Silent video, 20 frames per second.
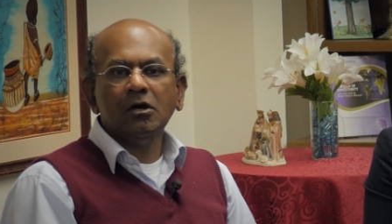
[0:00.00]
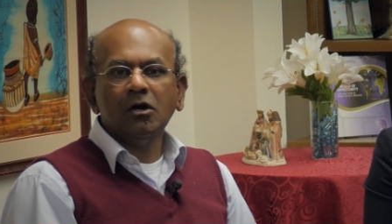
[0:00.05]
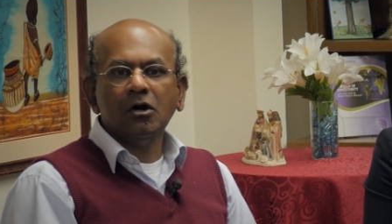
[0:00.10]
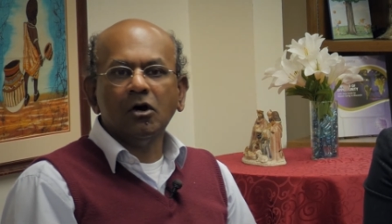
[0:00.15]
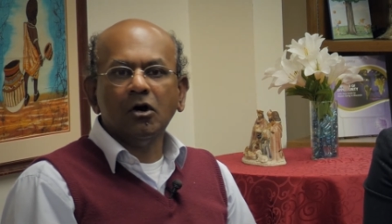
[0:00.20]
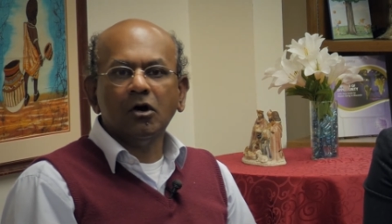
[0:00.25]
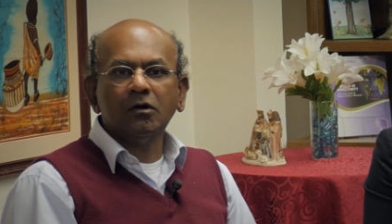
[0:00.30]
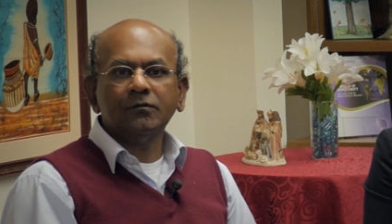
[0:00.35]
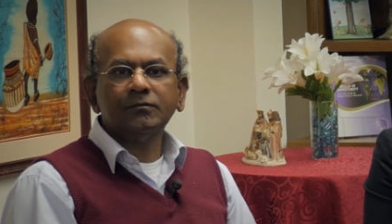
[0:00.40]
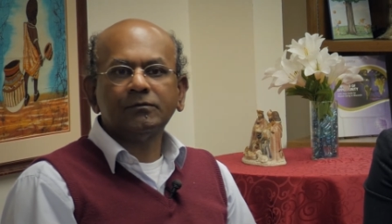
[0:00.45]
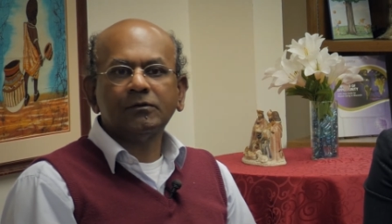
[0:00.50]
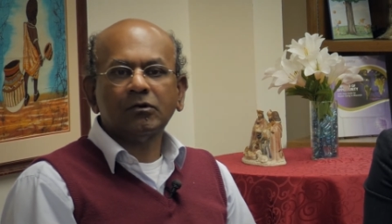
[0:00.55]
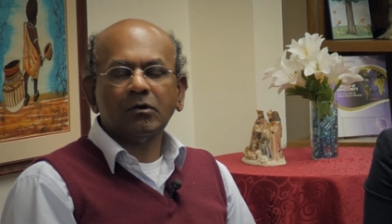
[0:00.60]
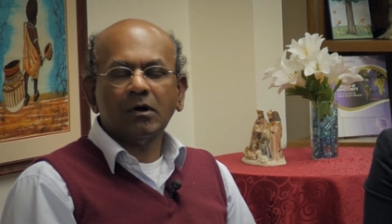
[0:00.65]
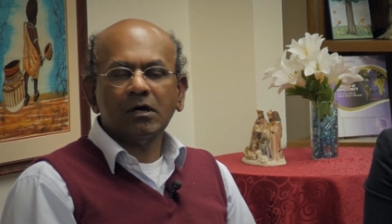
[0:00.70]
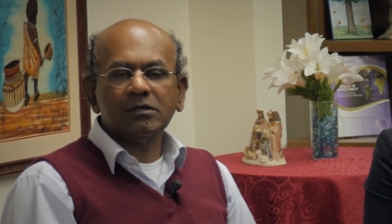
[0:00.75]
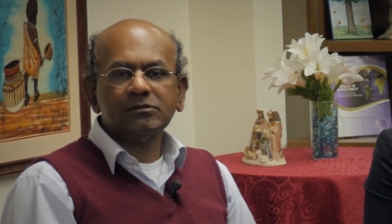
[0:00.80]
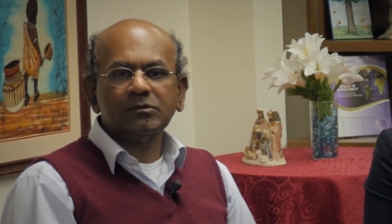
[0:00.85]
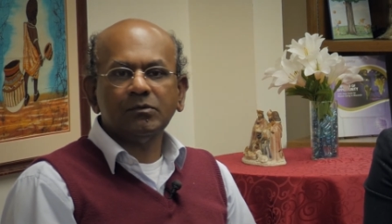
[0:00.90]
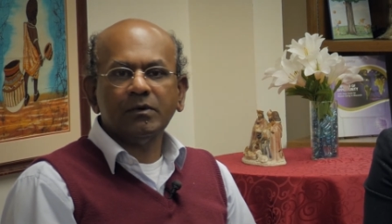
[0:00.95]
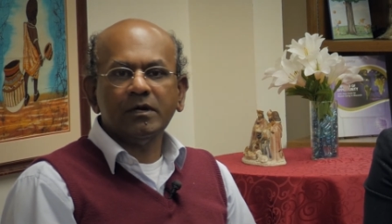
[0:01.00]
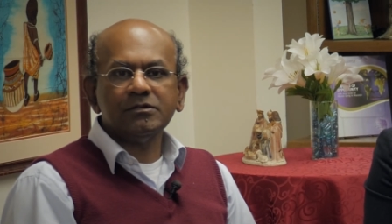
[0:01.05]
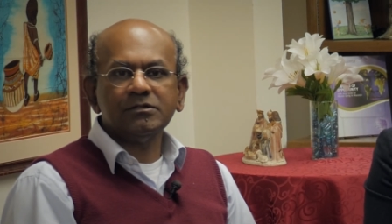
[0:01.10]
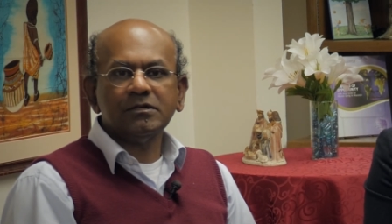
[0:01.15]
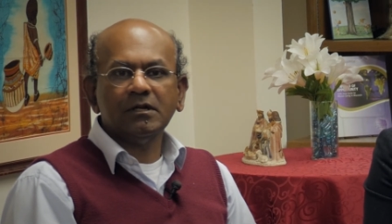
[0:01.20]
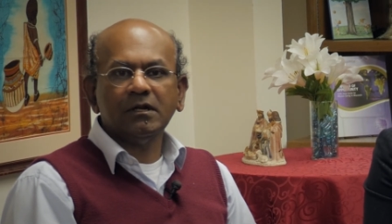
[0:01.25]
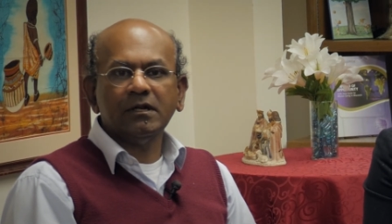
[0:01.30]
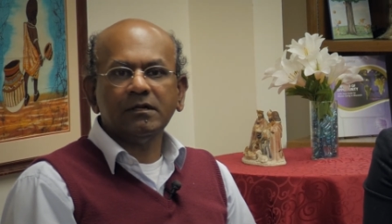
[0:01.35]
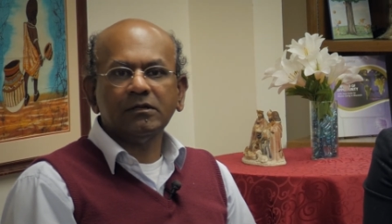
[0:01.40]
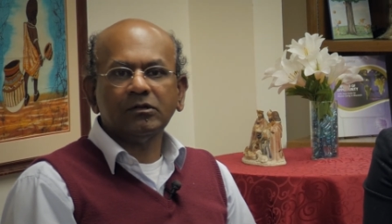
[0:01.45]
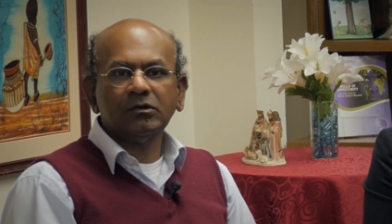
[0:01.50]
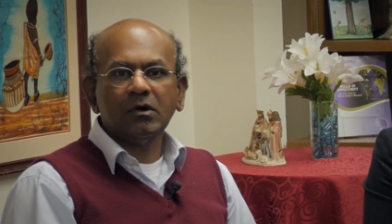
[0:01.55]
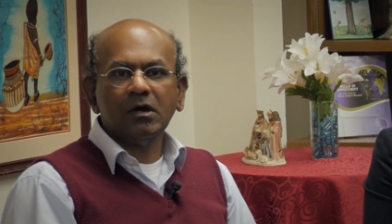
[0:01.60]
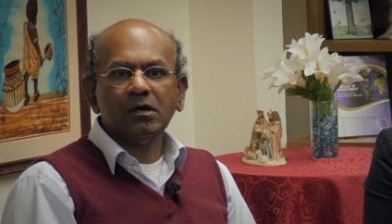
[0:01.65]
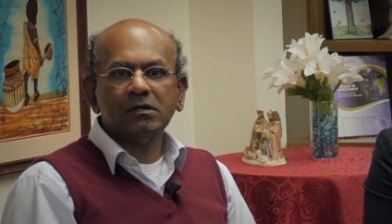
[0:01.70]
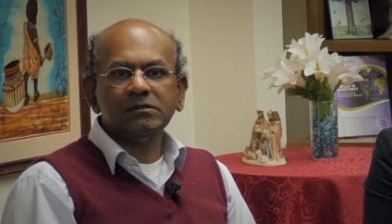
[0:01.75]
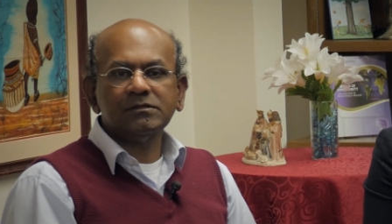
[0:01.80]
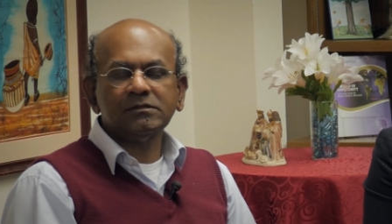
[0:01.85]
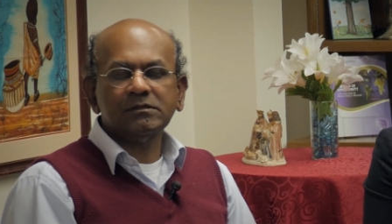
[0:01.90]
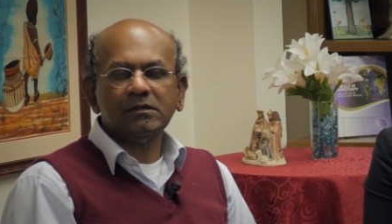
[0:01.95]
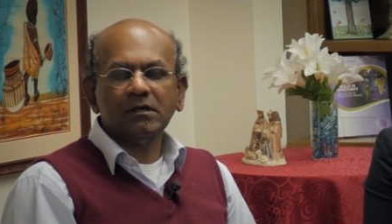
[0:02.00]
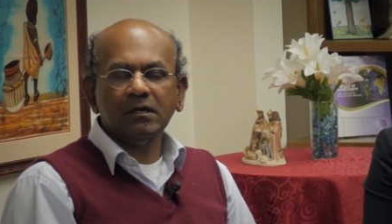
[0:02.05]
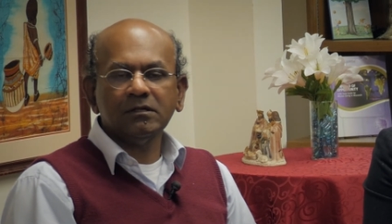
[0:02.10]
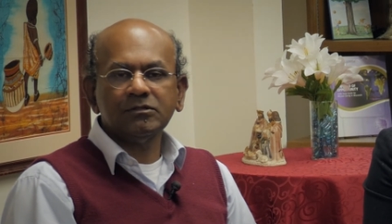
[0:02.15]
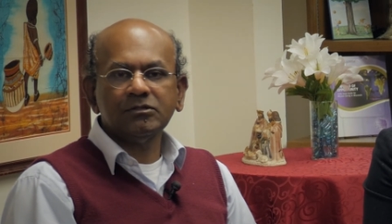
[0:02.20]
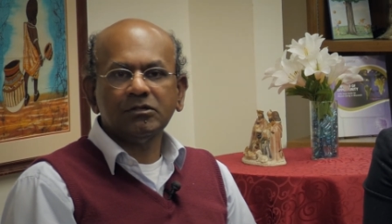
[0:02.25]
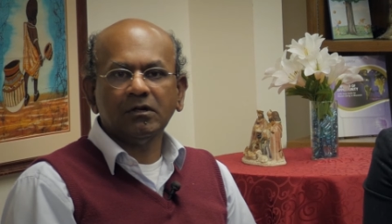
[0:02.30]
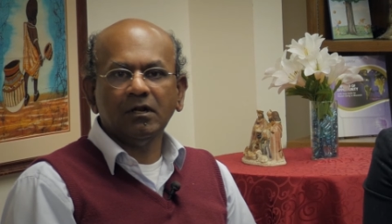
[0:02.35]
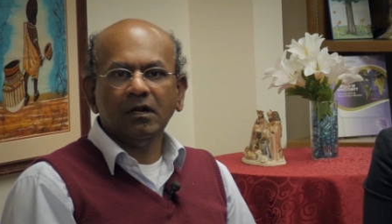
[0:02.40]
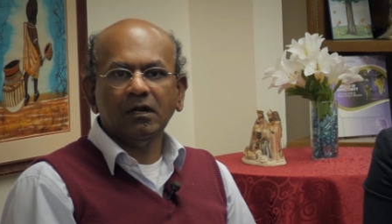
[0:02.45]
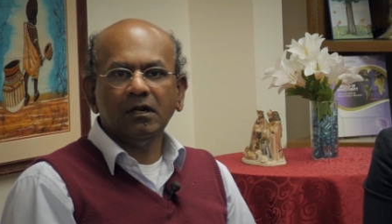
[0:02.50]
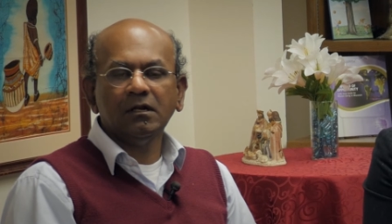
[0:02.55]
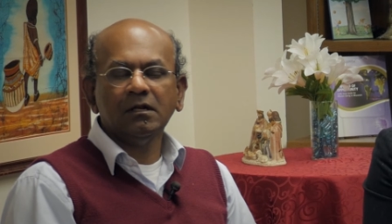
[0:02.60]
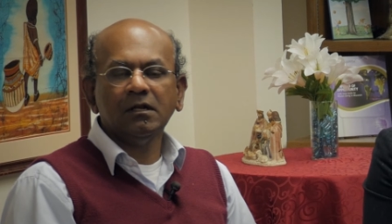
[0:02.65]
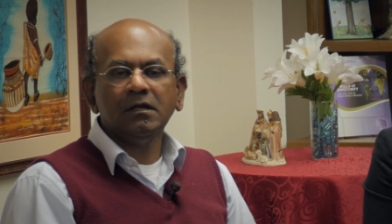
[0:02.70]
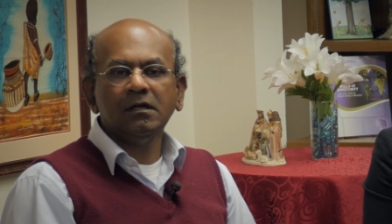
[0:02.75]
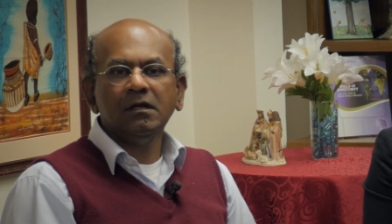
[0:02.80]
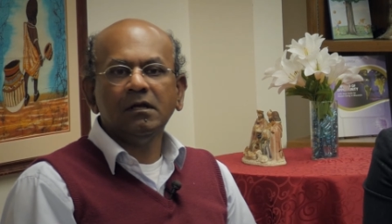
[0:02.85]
of cross-racial and cross-cultural